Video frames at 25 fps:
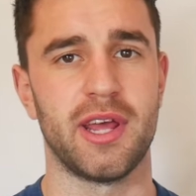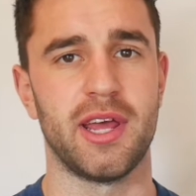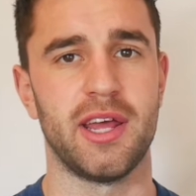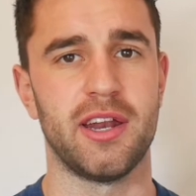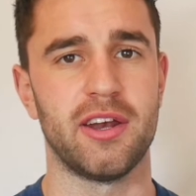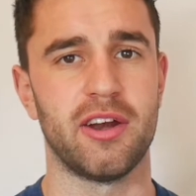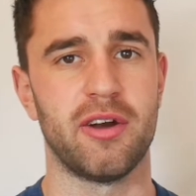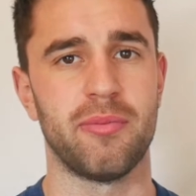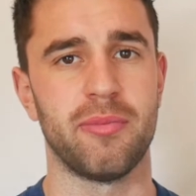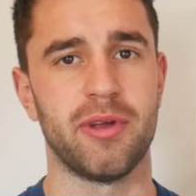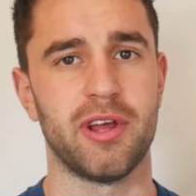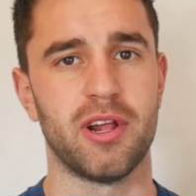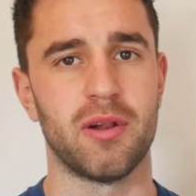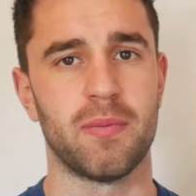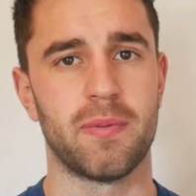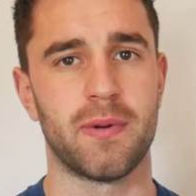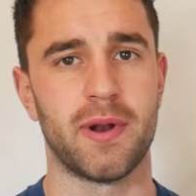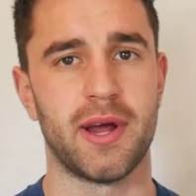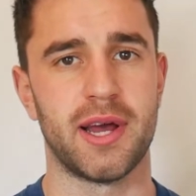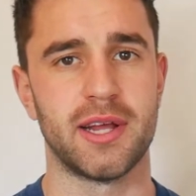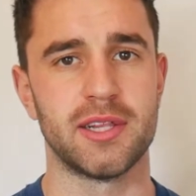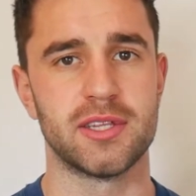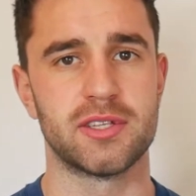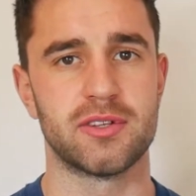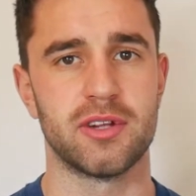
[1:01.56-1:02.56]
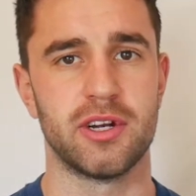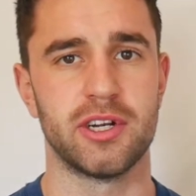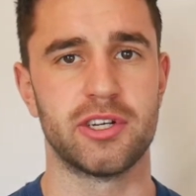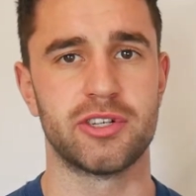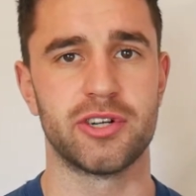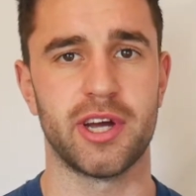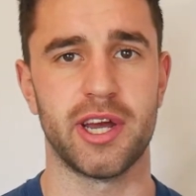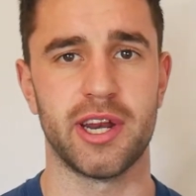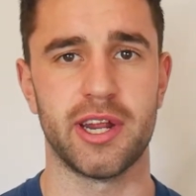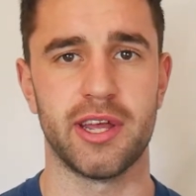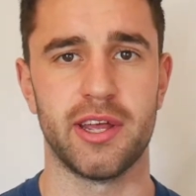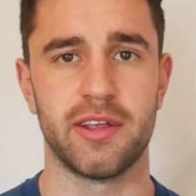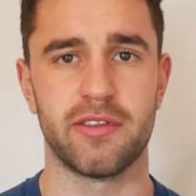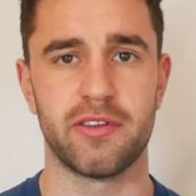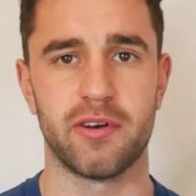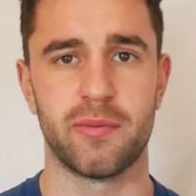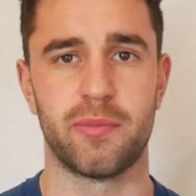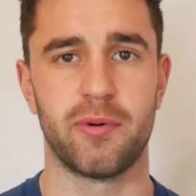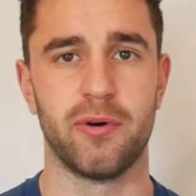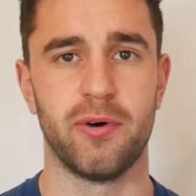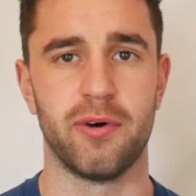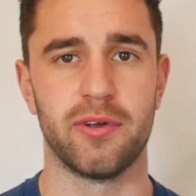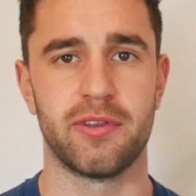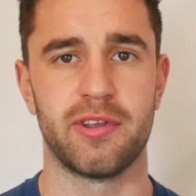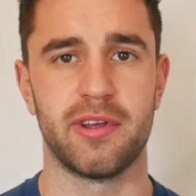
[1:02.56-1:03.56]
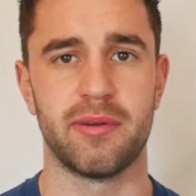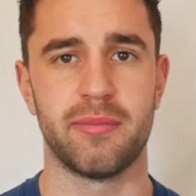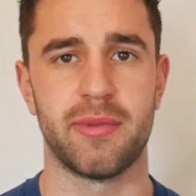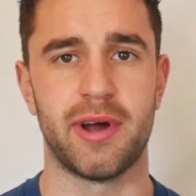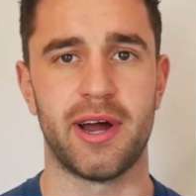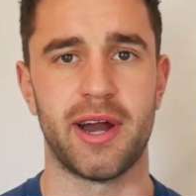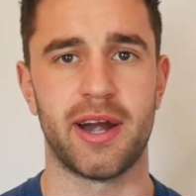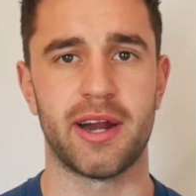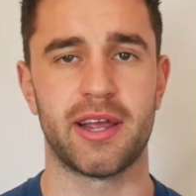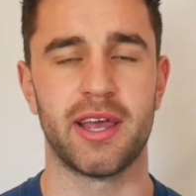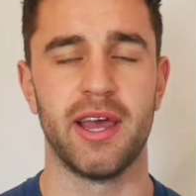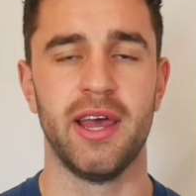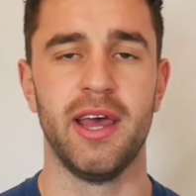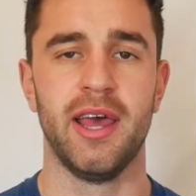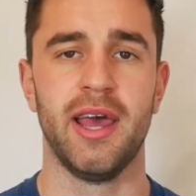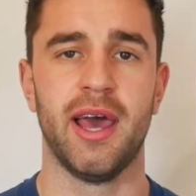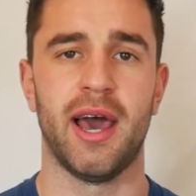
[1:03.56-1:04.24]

in their meal plans, so they try to hit their protein mark,